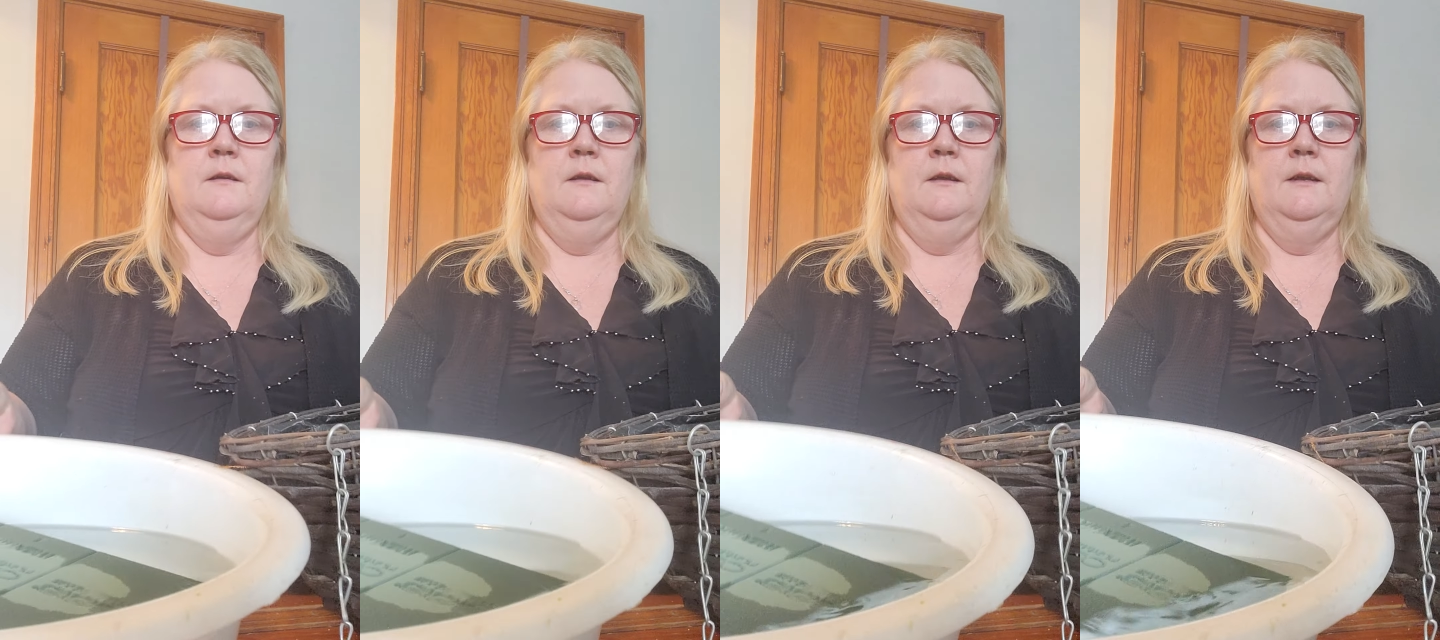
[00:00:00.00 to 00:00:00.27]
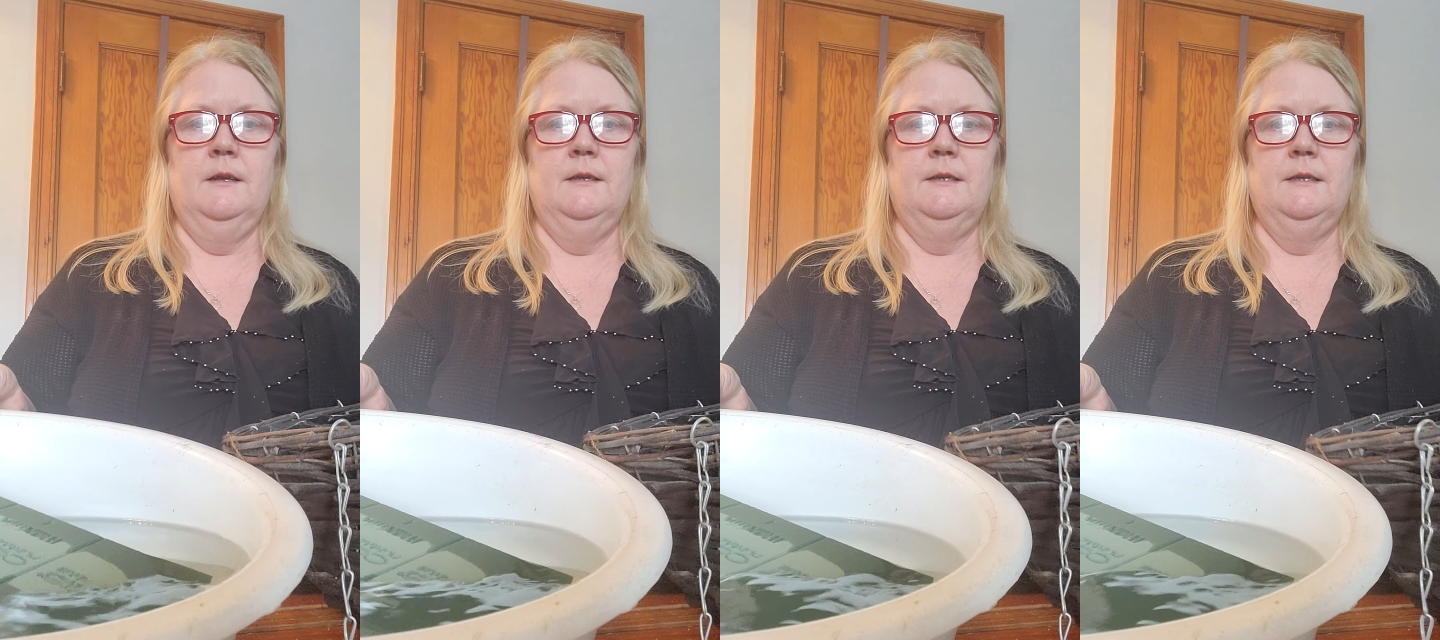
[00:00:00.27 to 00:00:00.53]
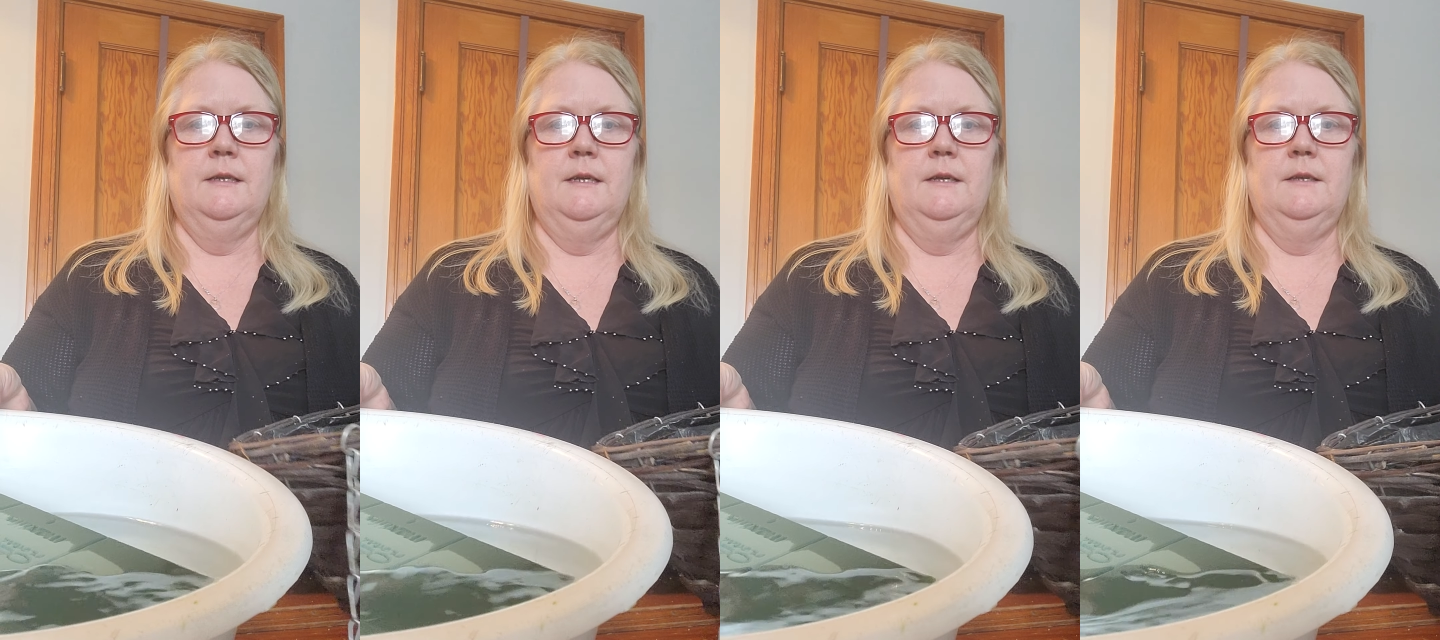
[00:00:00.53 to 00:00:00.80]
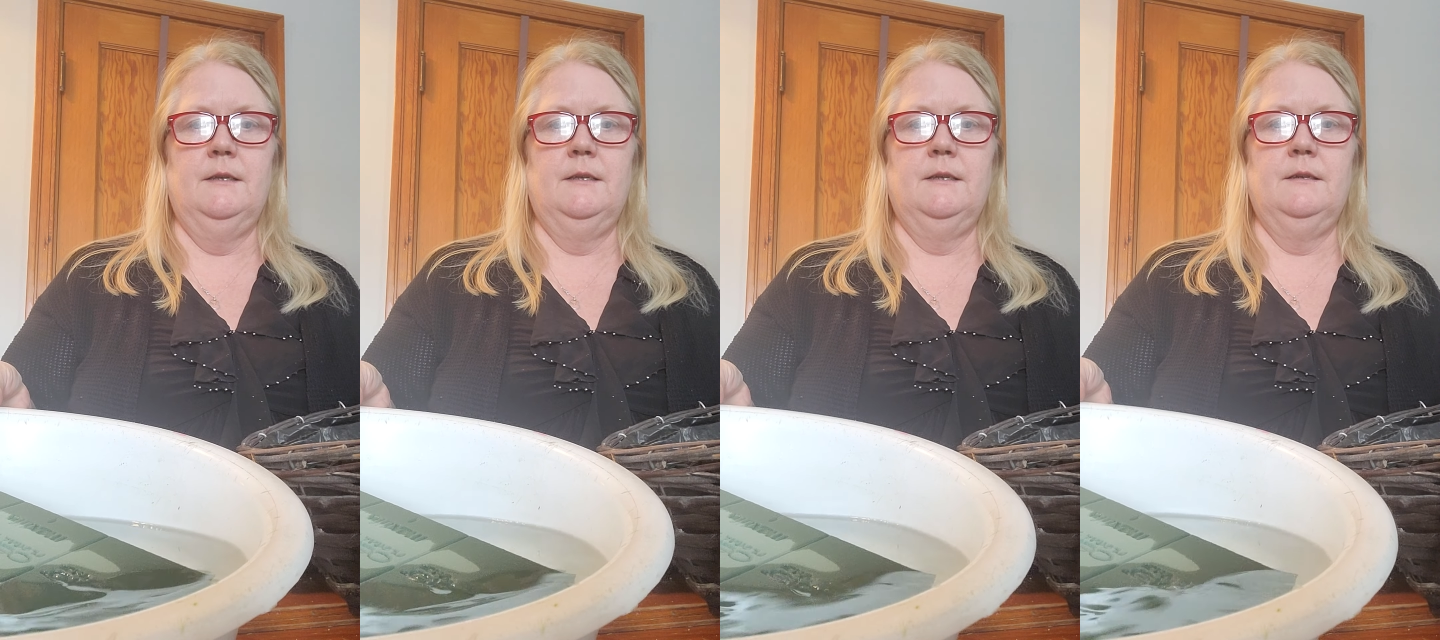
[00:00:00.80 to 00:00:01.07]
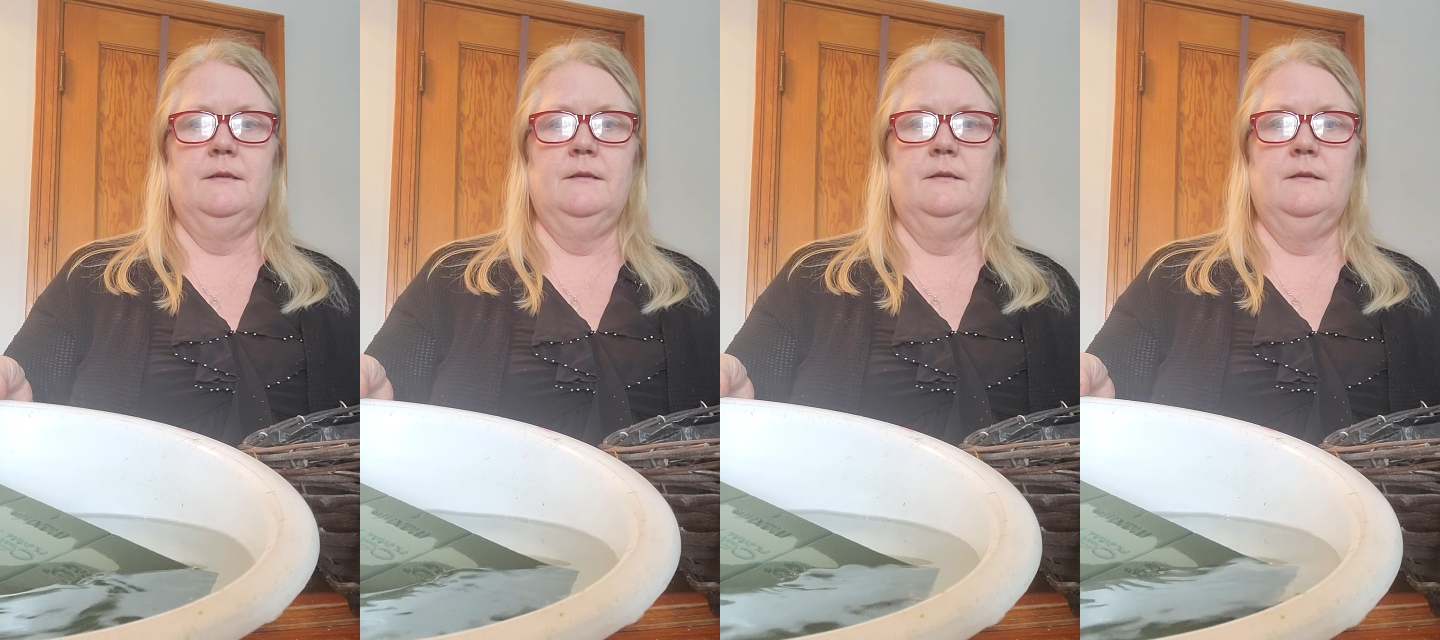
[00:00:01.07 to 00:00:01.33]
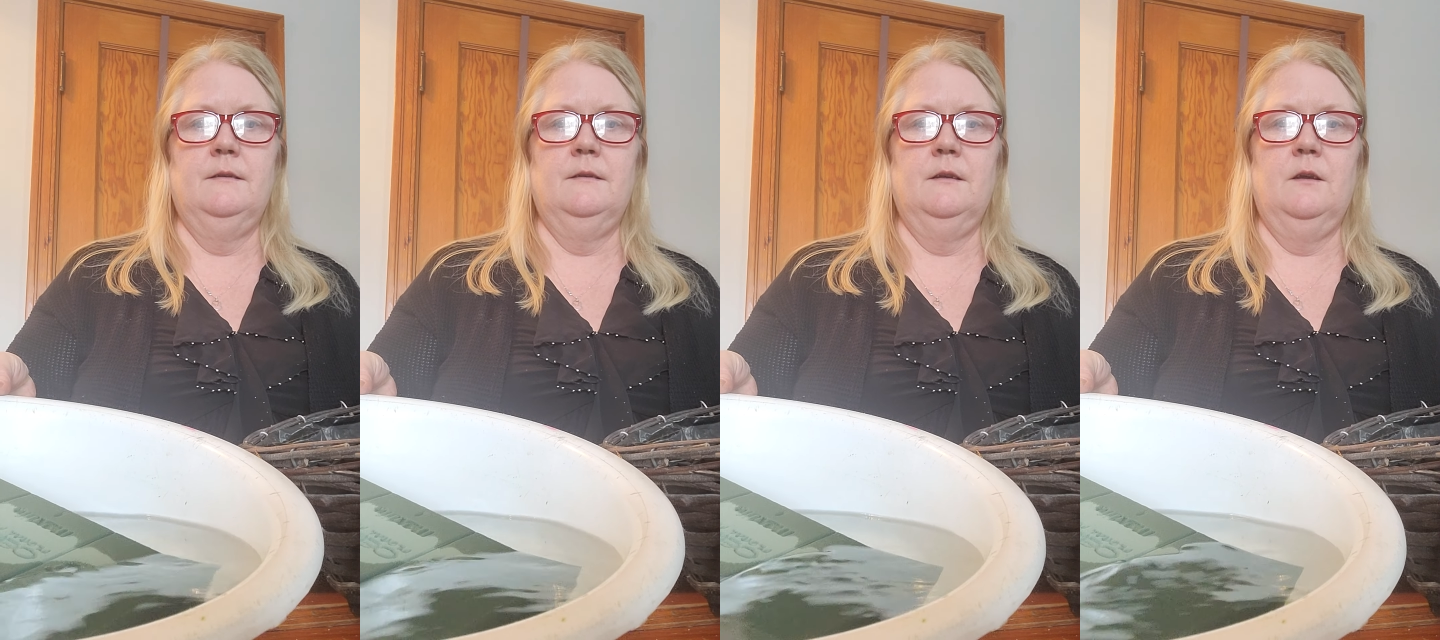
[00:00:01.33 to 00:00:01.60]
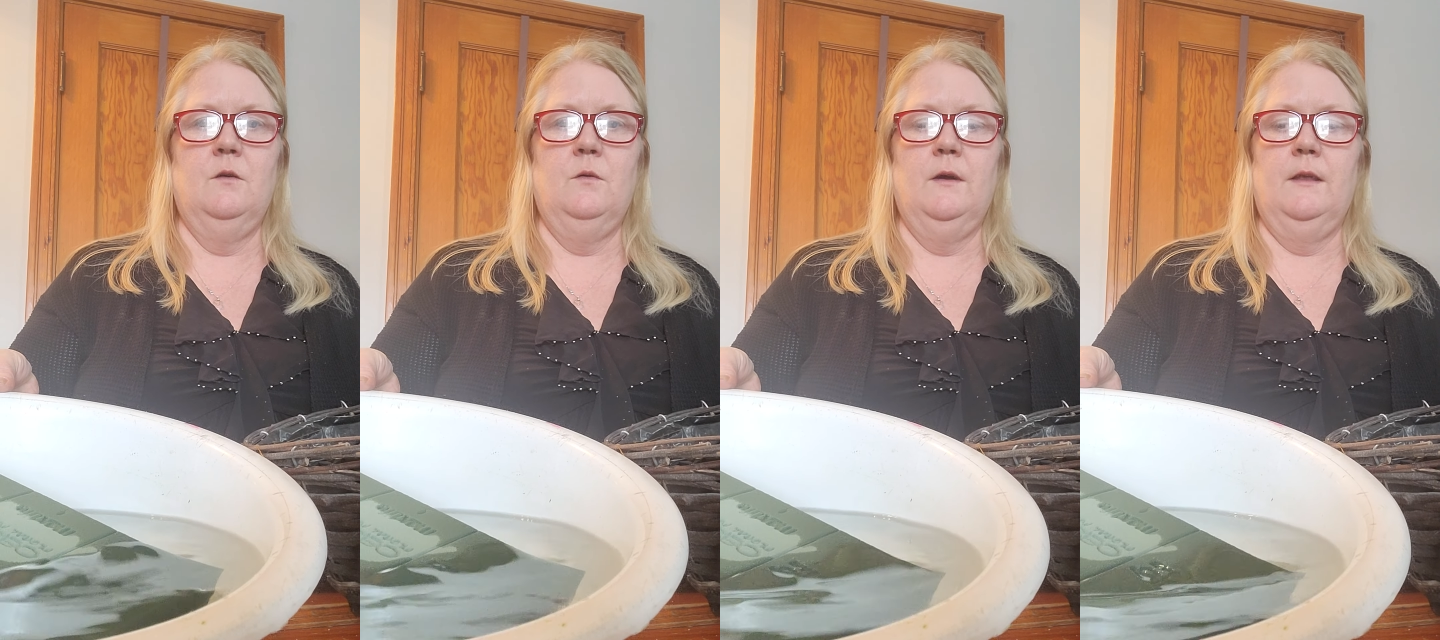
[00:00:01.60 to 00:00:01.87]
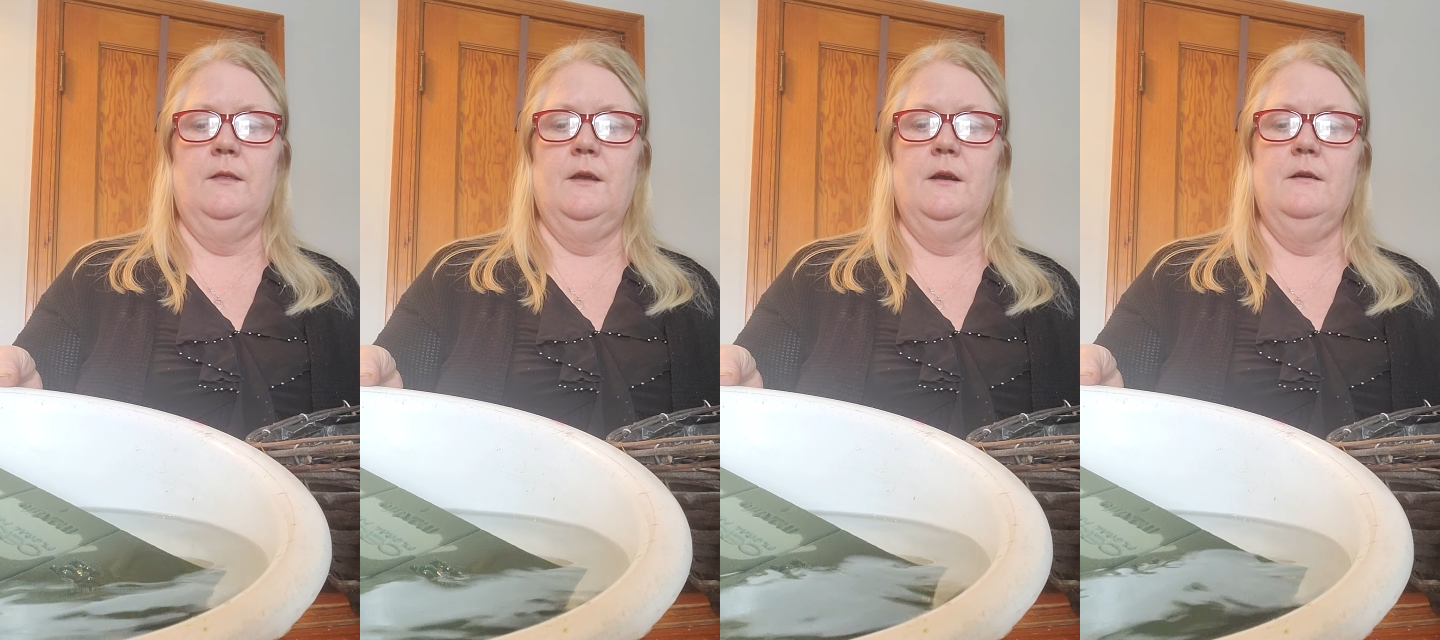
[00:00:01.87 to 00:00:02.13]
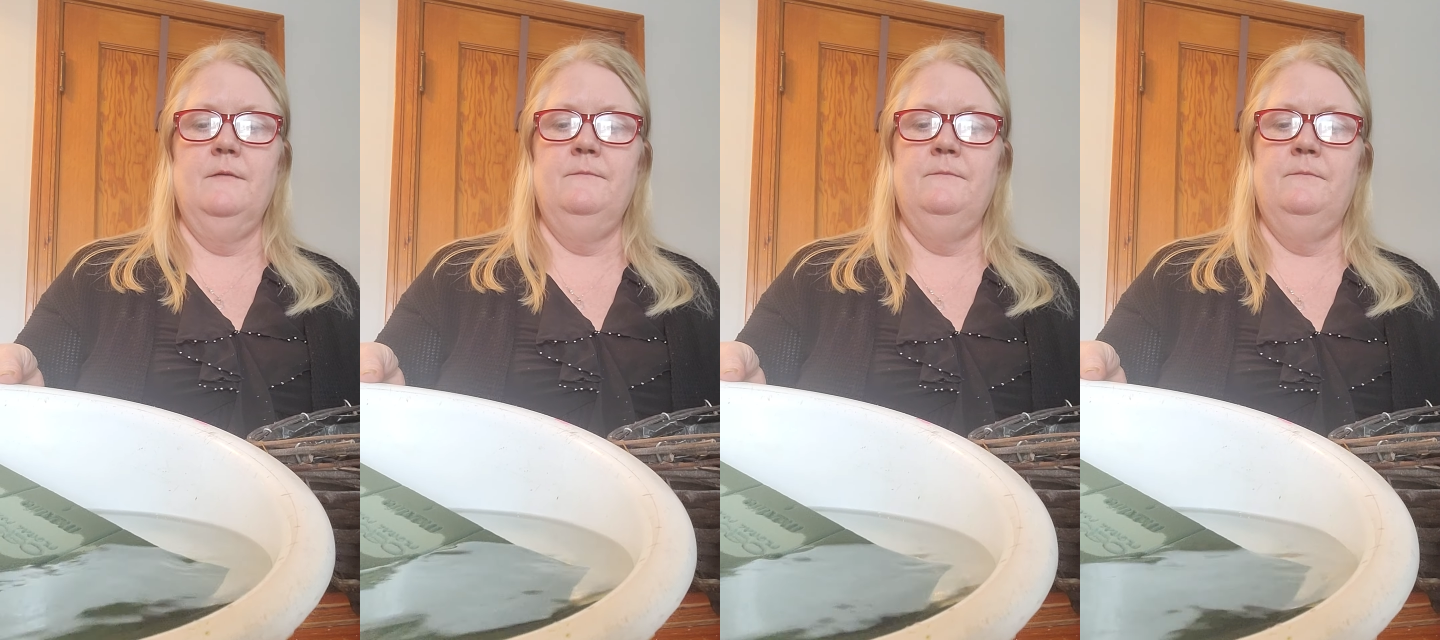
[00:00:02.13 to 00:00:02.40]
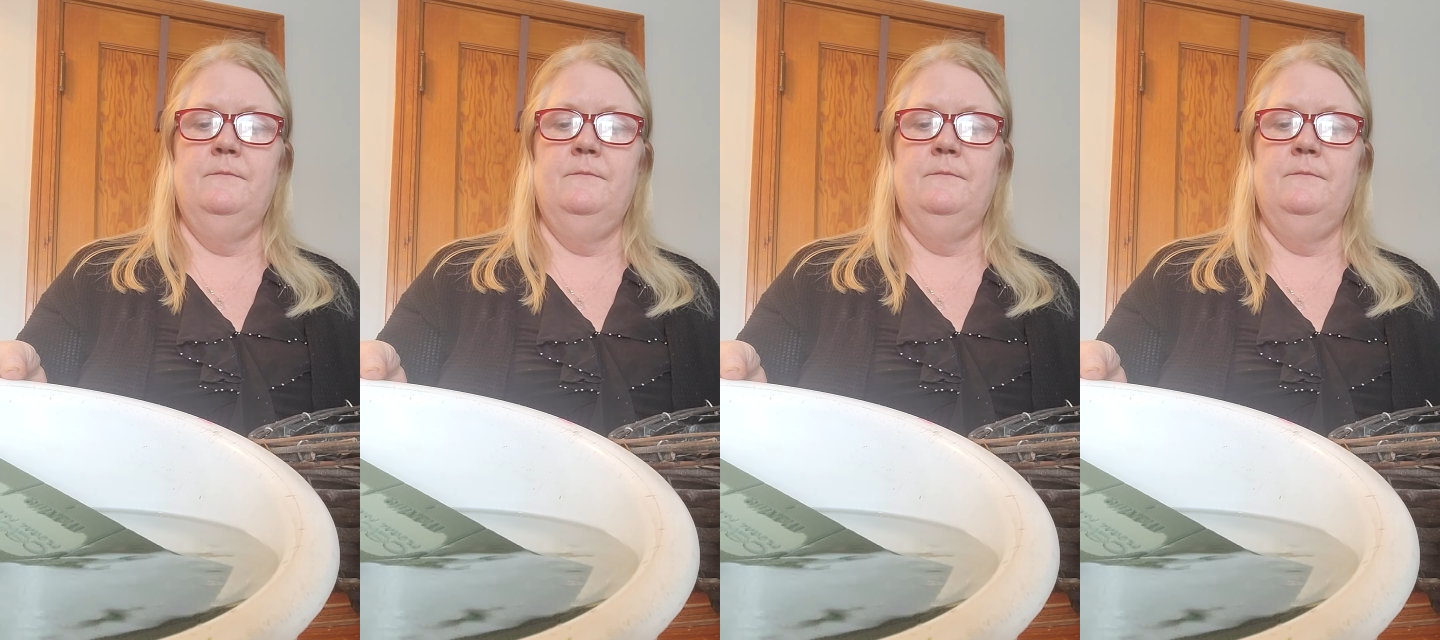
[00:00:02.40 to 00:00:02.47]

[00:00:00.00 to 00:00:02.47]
You can see it's going there.